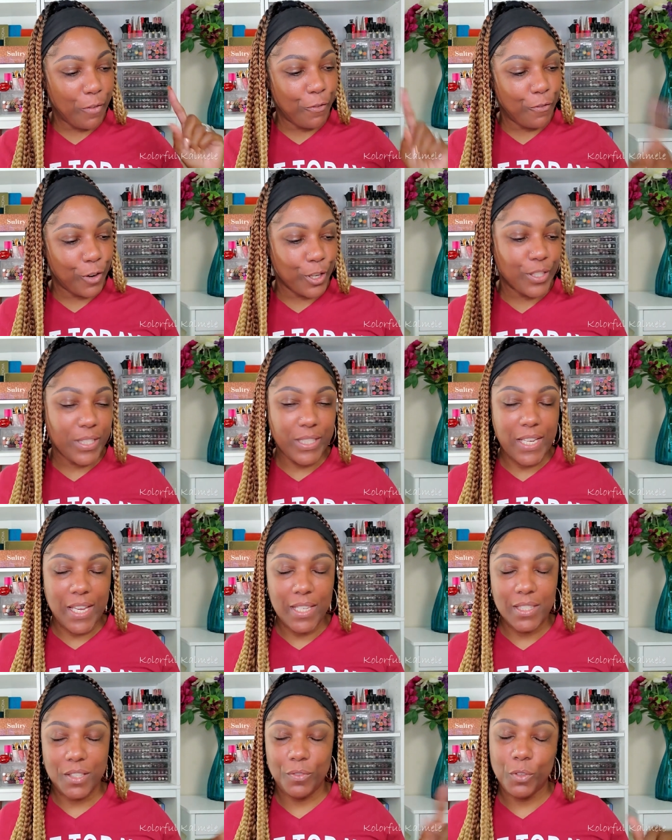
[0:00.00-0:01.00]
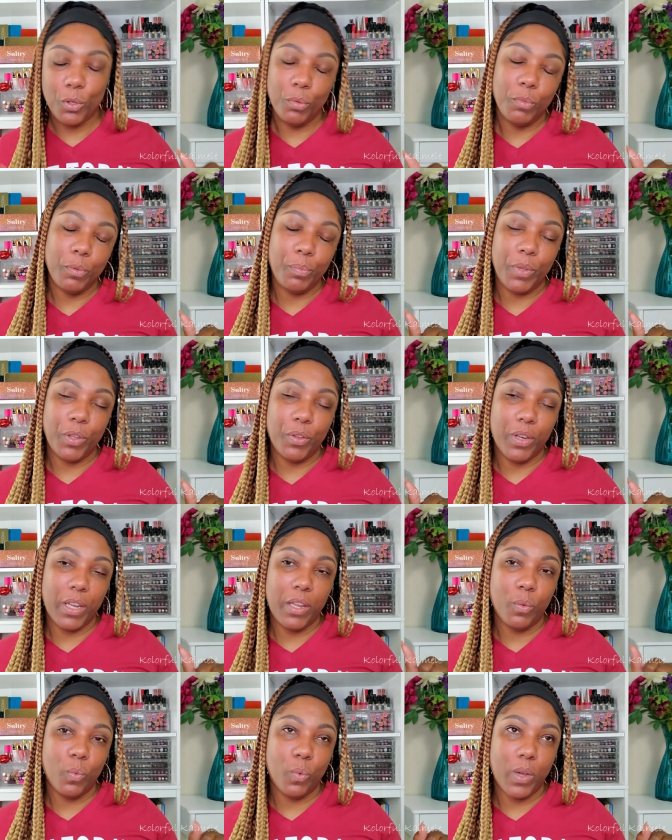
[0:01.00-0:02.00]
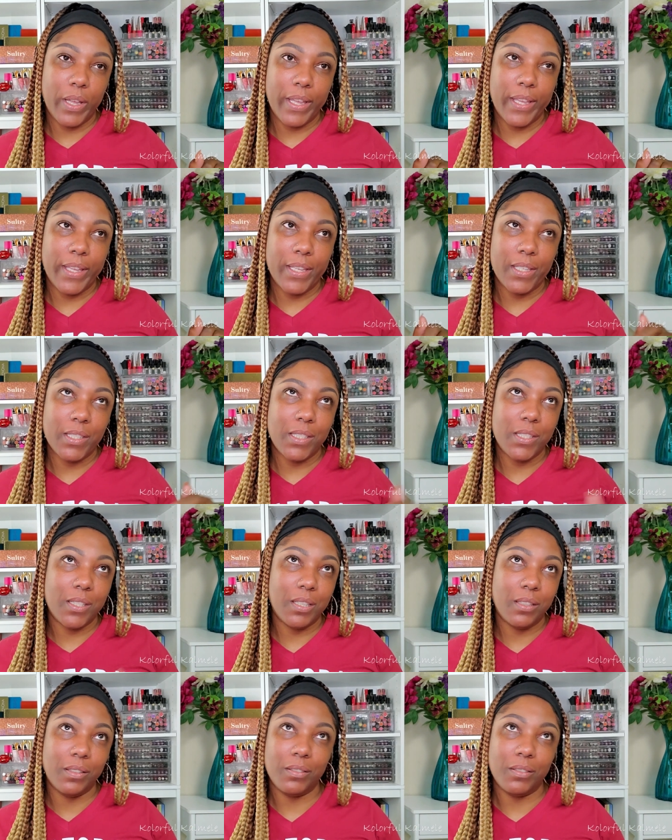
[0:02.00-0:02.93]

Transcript: first taste of Uoma Beauty was